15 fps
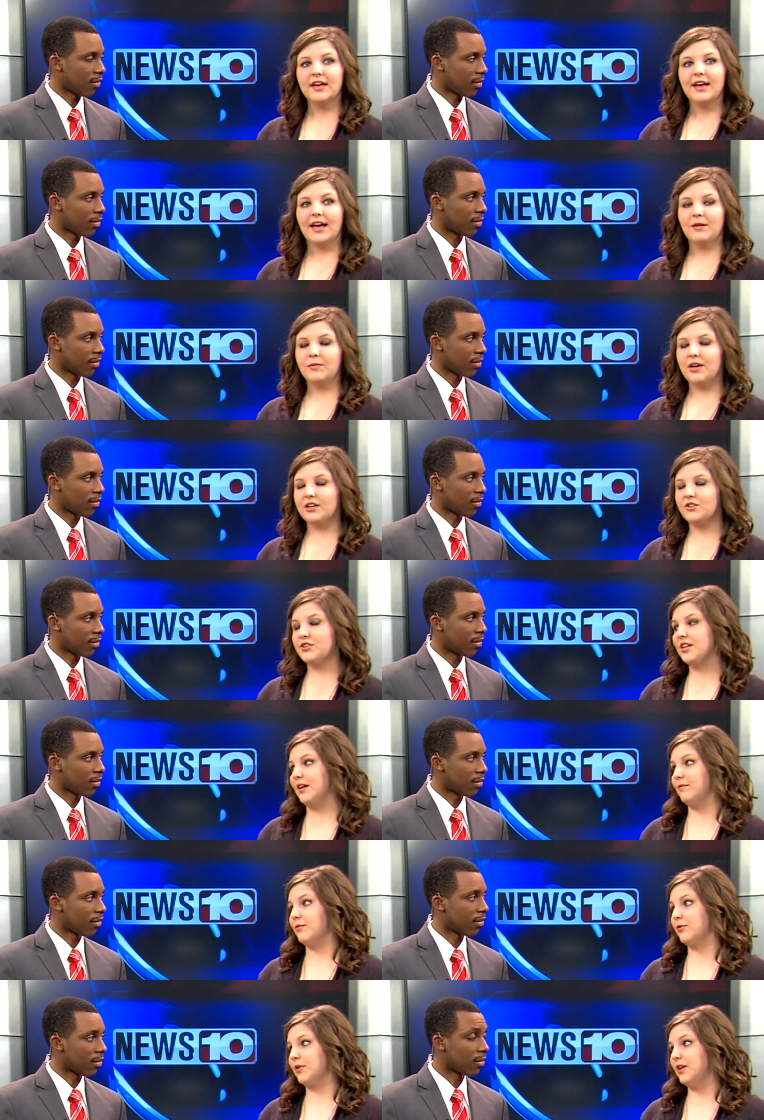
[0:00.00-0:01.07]
Speaker 1: And we actually have
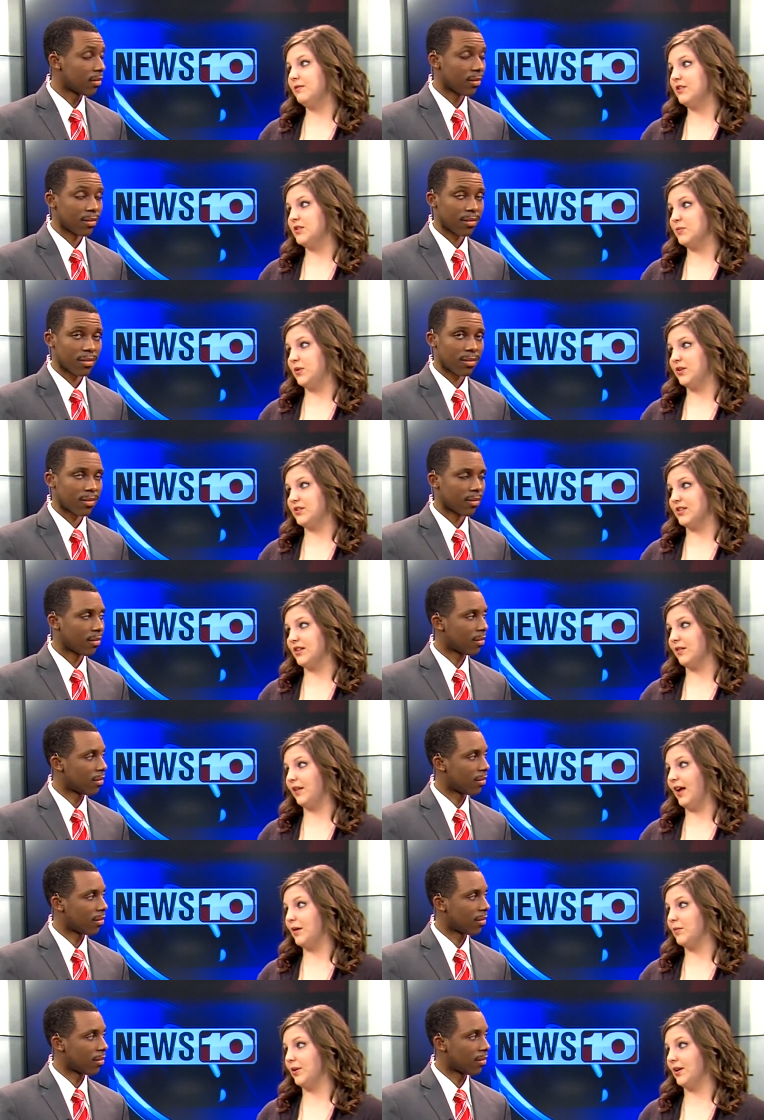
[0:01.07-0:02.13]
three of his books at the
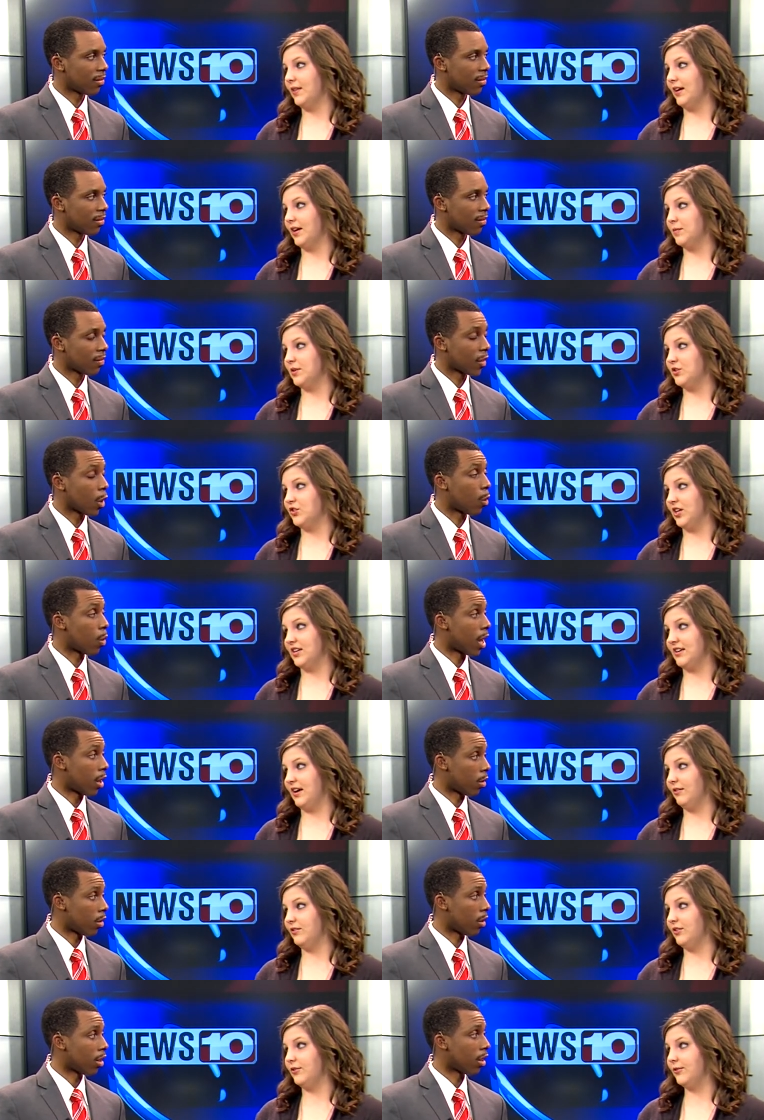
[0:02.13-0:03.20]
library that can be checked wow.
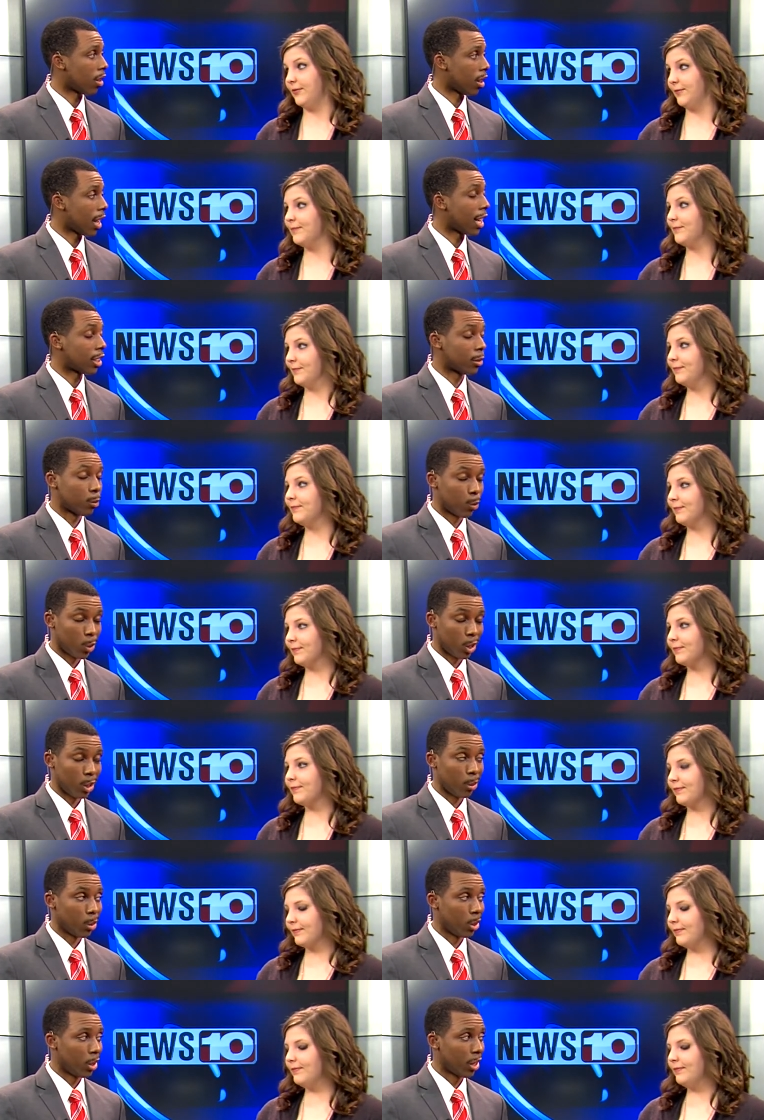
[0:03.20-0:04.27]
out too.
Speaker 2: That's really,
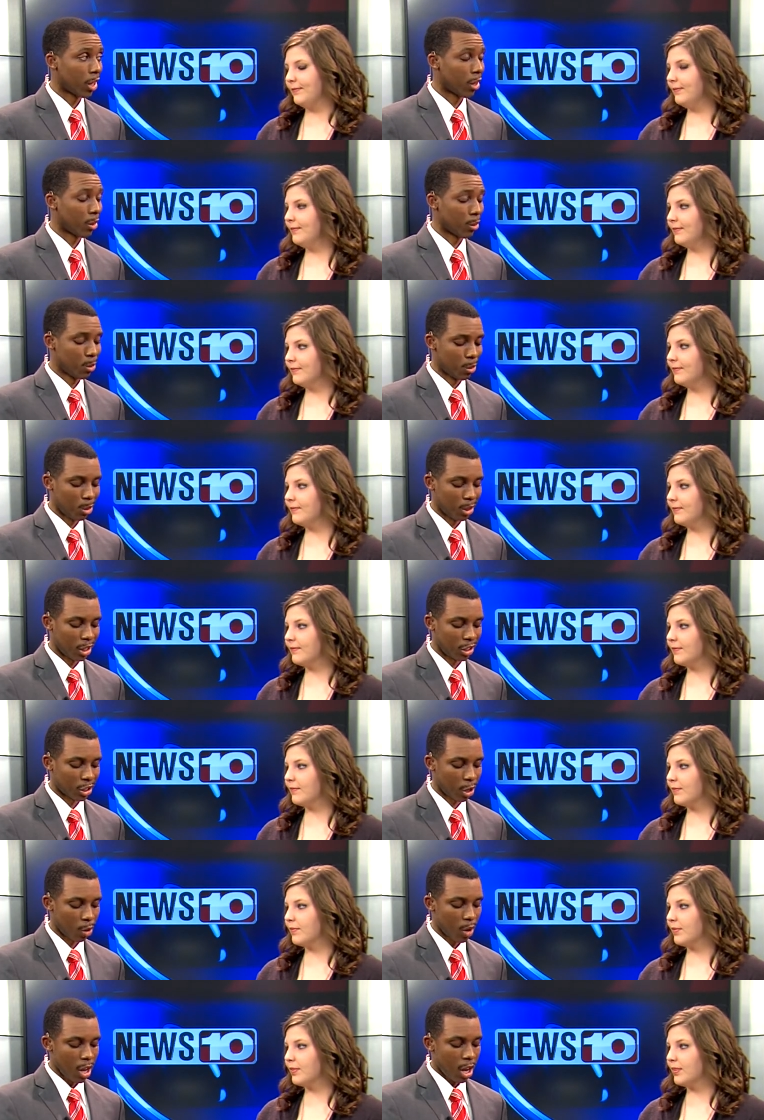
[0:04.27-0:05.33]
really kind of cool. And so
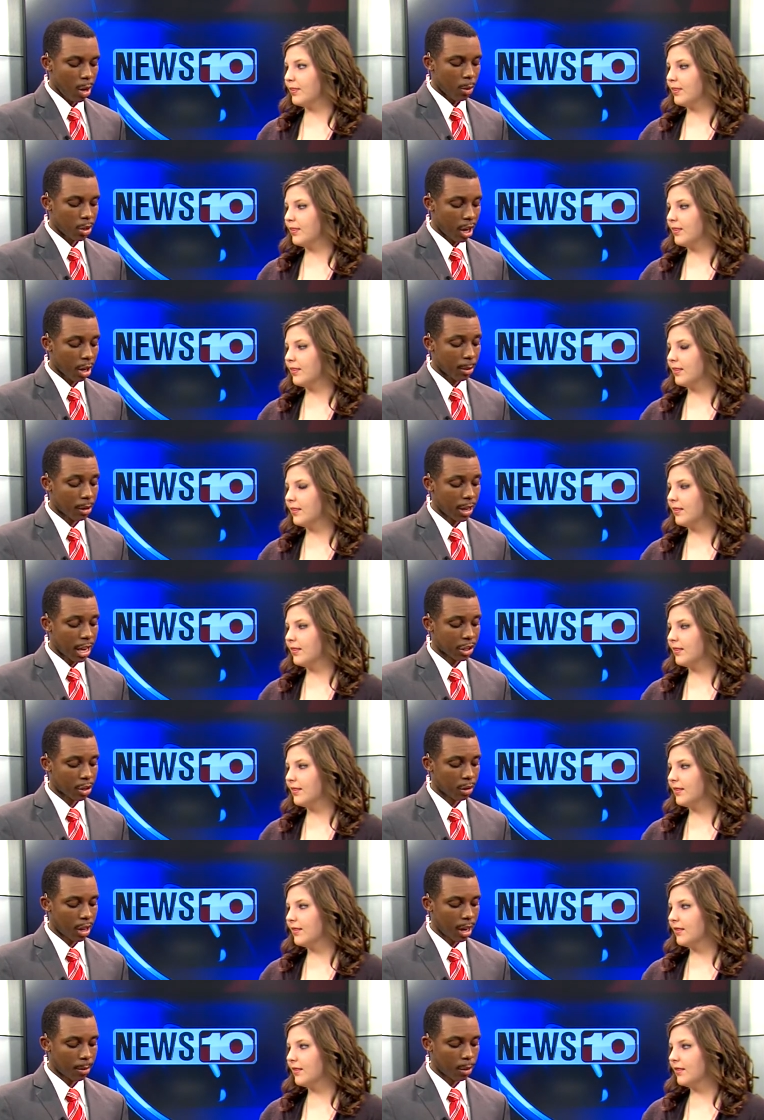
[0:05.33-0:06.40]
we're talking about National
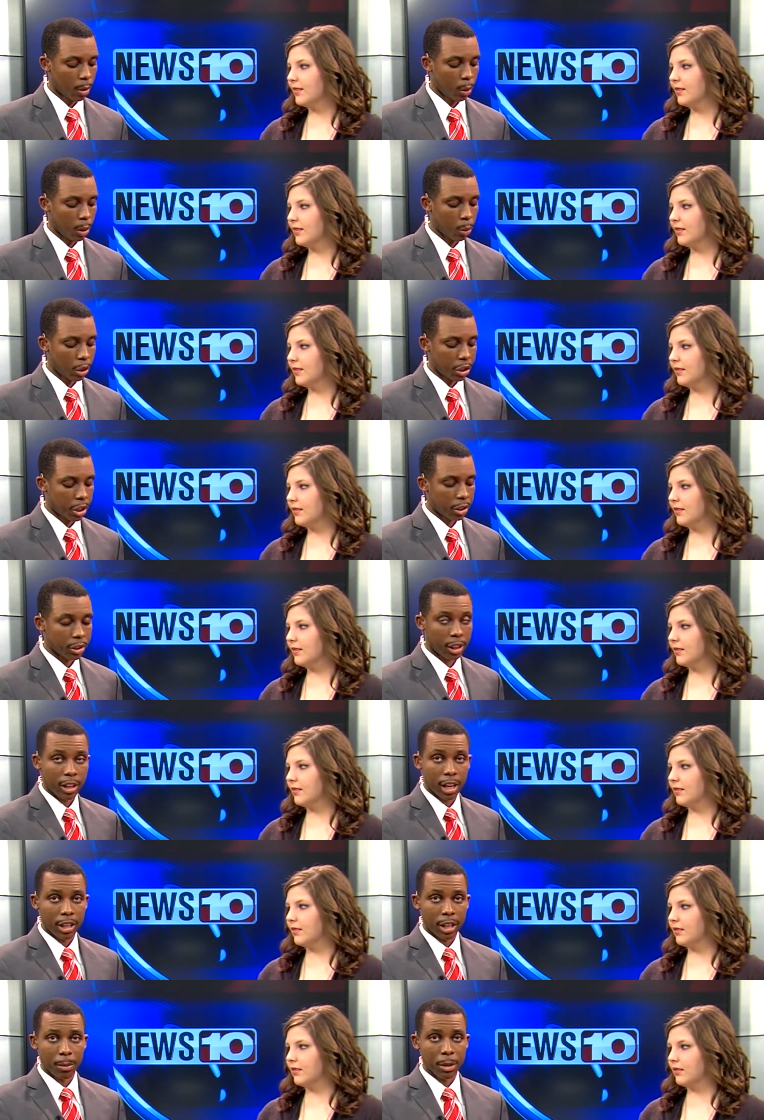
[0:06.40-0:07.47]
Library Week, which is, and
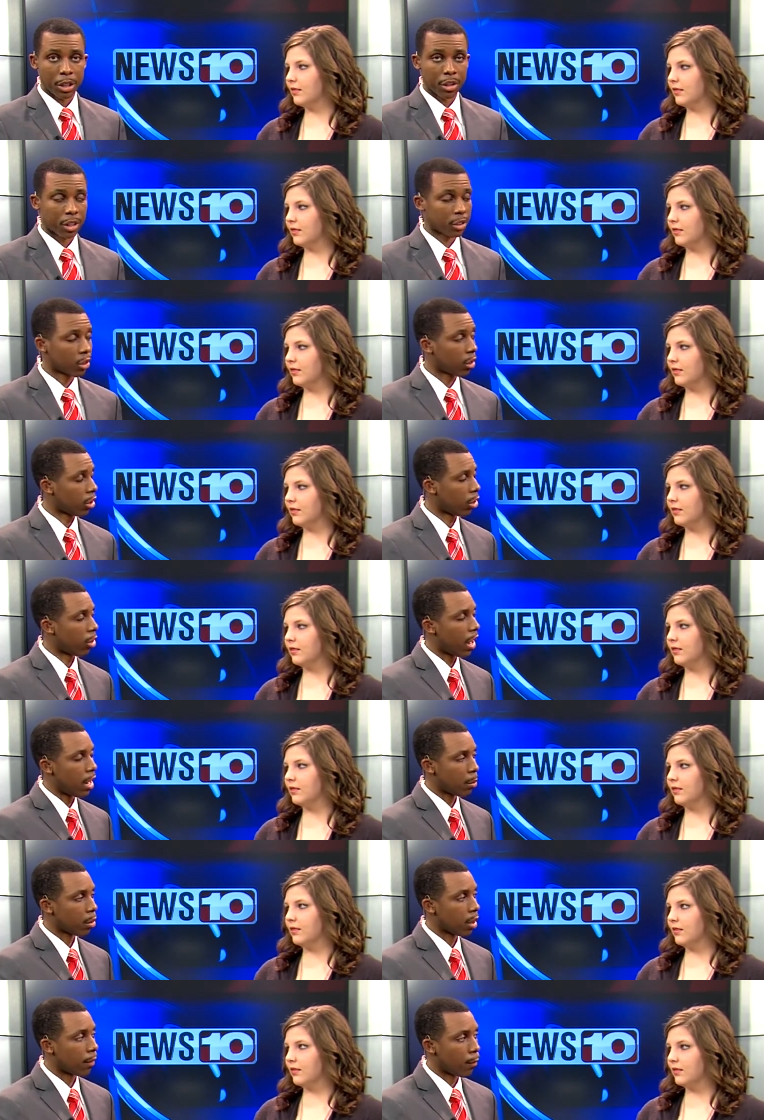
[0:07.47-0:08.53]
I didn't mention this earlier,
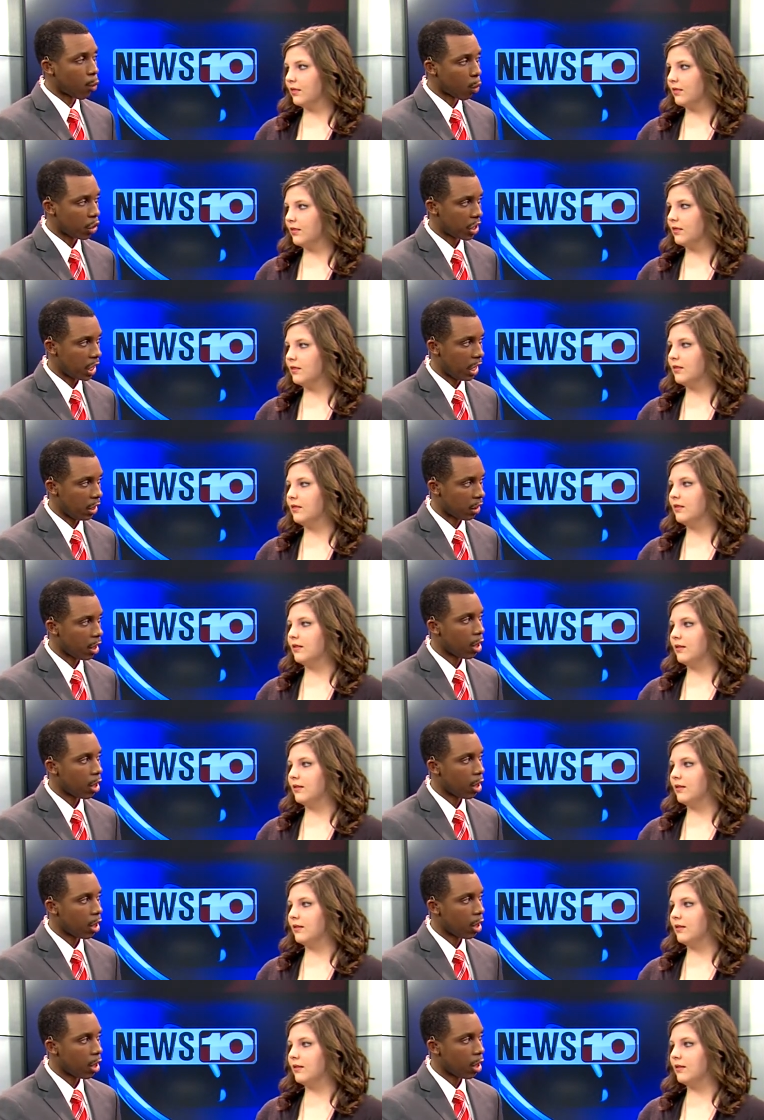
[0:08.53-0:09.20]
April the 14th 14th